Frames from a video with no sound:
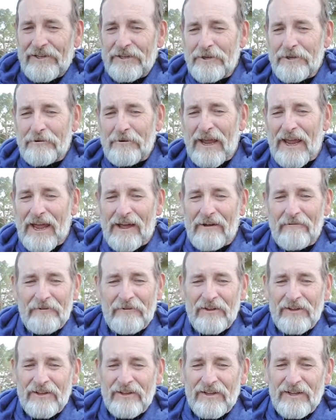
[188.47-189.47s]
you have
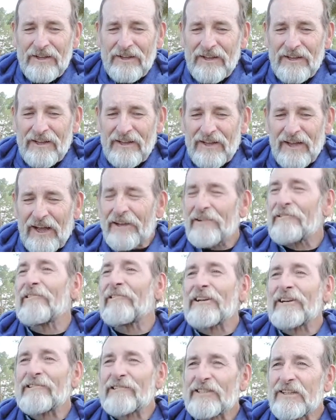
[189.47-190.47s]
a
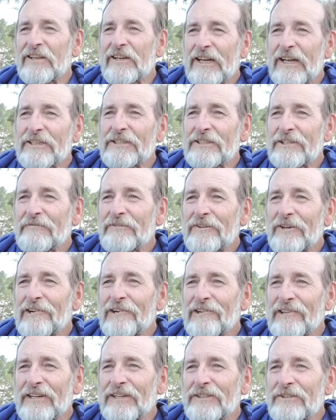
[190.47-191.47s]
greater selection of
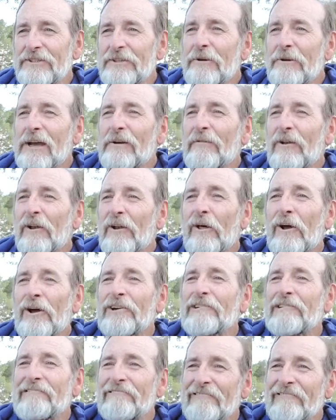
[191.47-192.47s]
targets. You have a
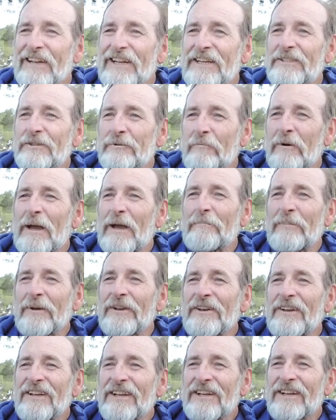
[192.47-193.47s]
longer range
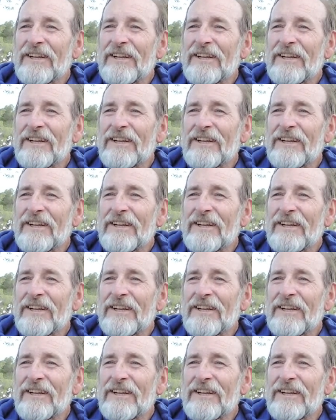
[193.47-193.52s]
weapon,